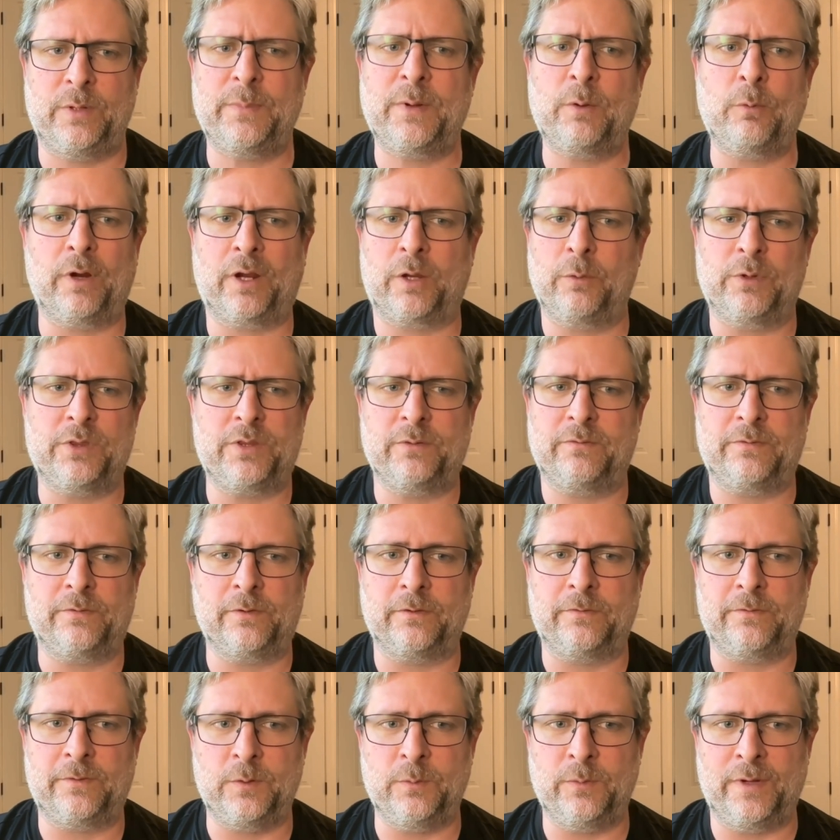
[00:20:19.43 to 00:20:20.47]
We've been working with them
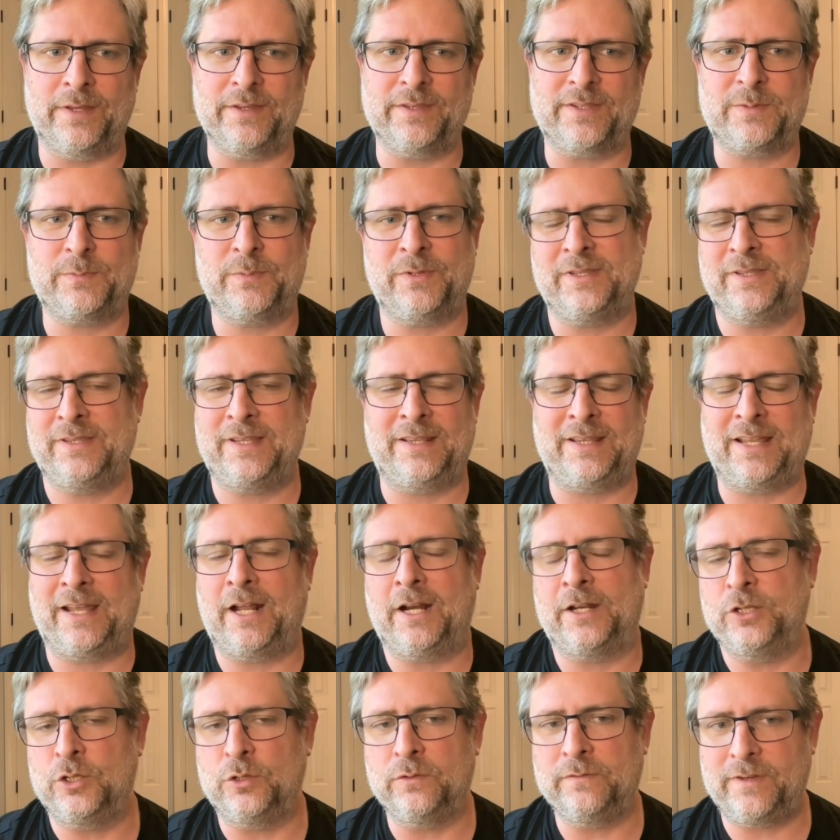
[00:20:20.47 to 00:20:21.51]
for a few months, but then
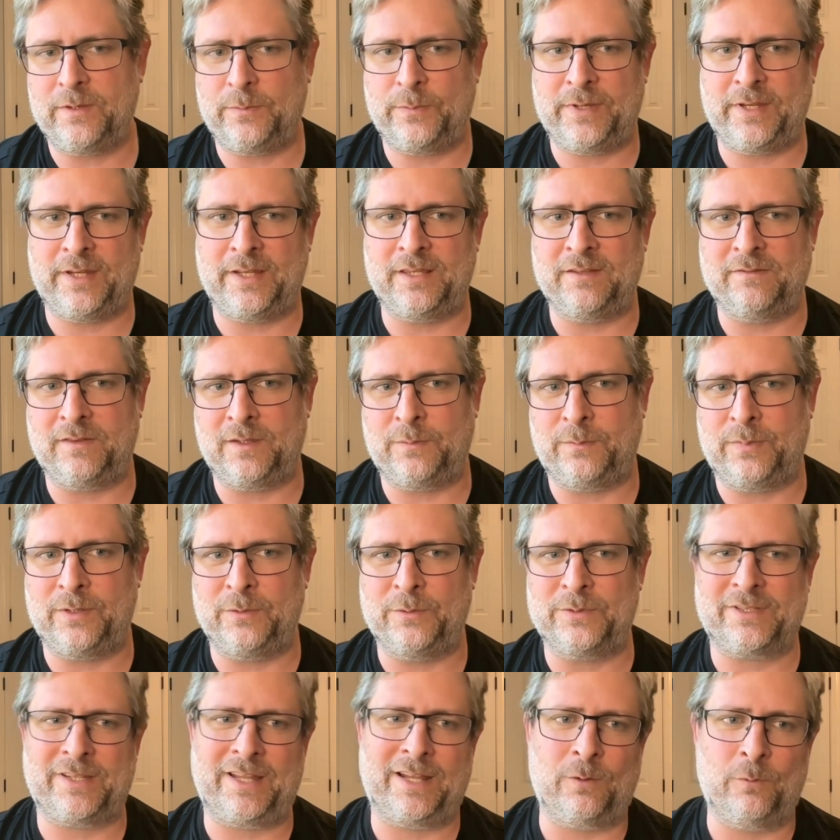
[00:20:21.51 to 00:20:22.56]
they got a new VP. The
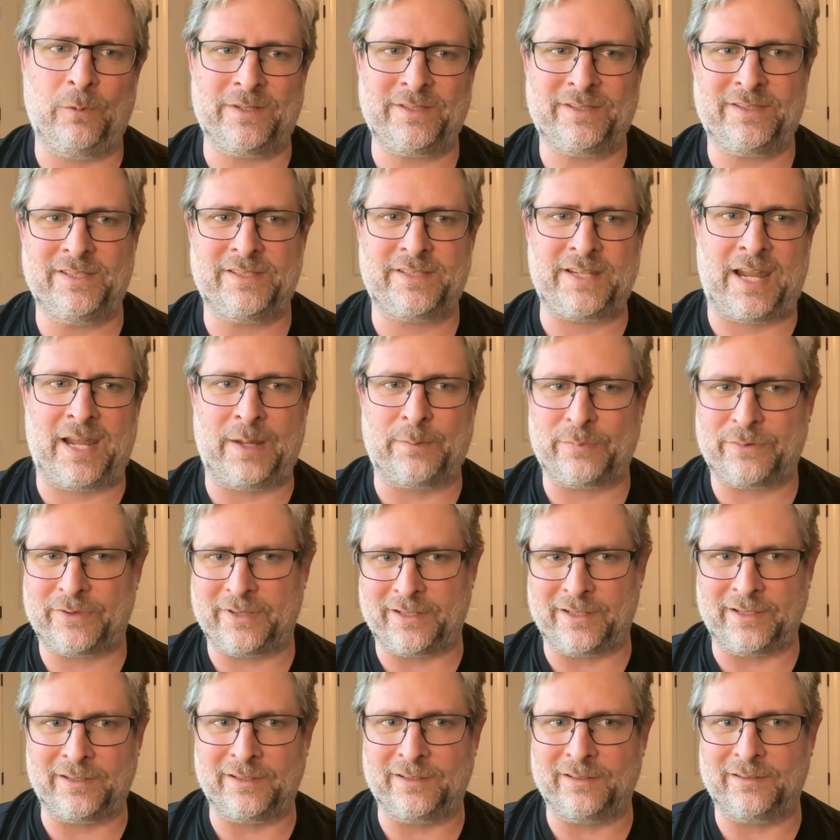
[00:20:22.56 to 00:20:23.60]
VP was like, "What's this app
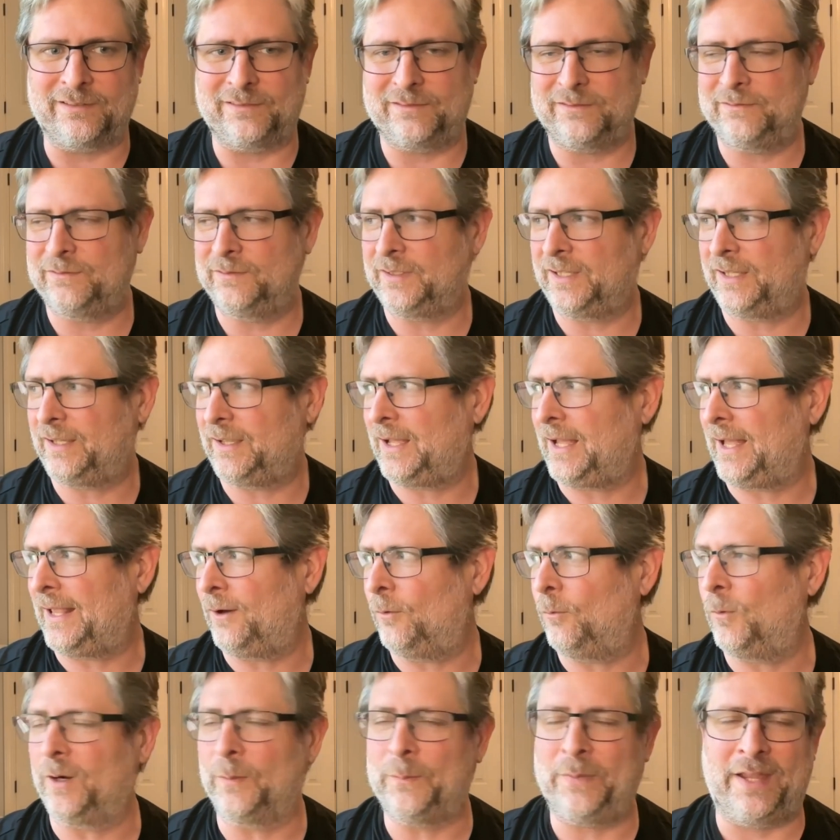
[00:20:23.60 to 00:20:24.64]
thing?
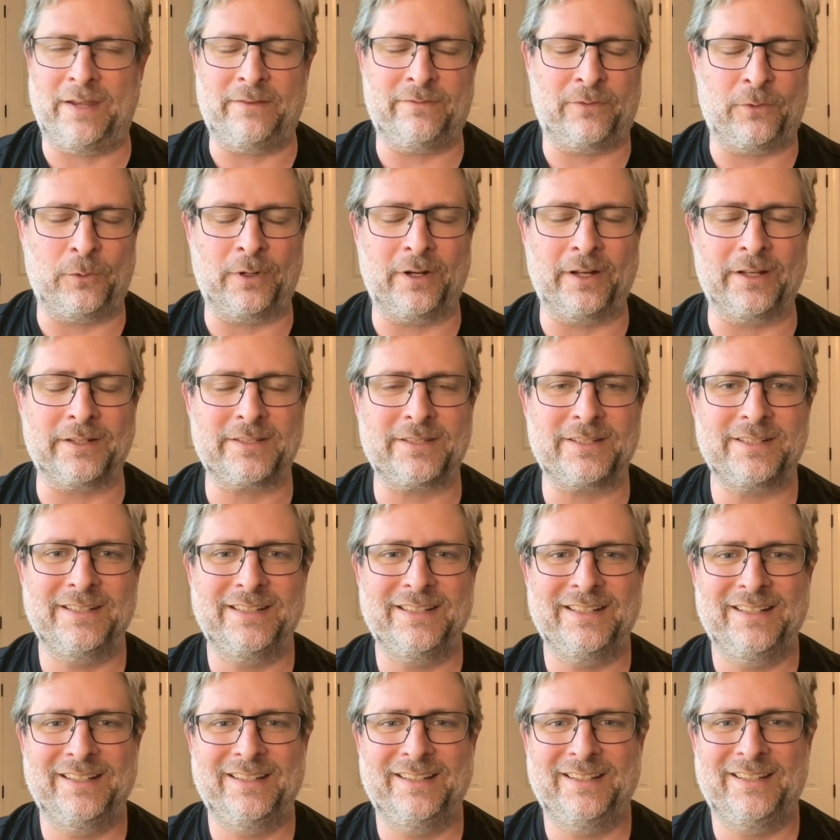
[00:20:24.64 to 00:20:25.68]
I don't want to pay for it.
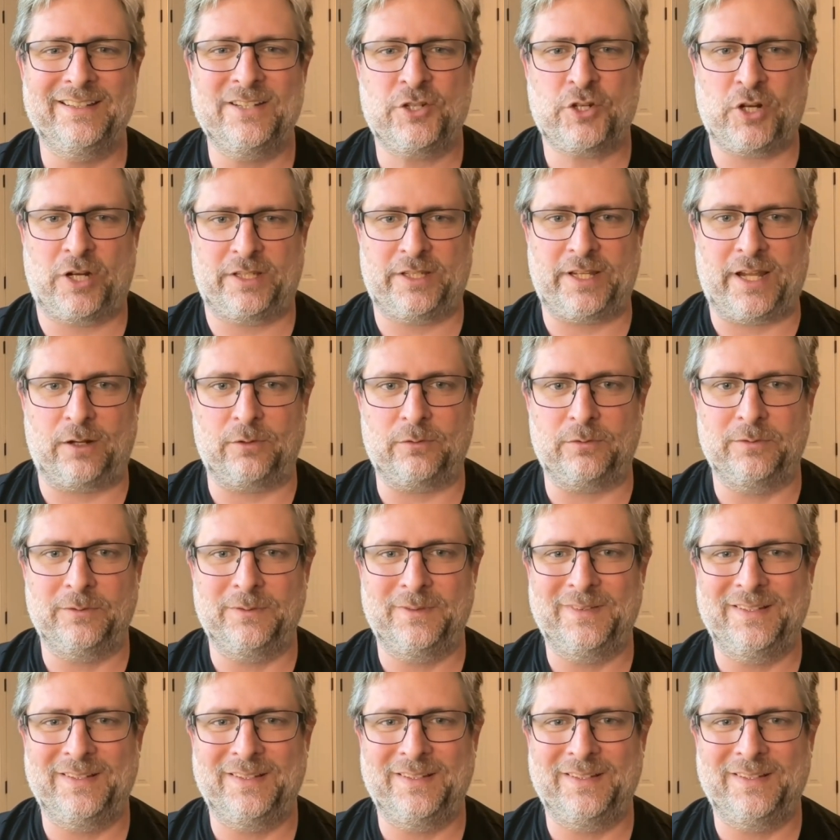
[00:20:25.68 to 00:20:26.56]
Shut it down."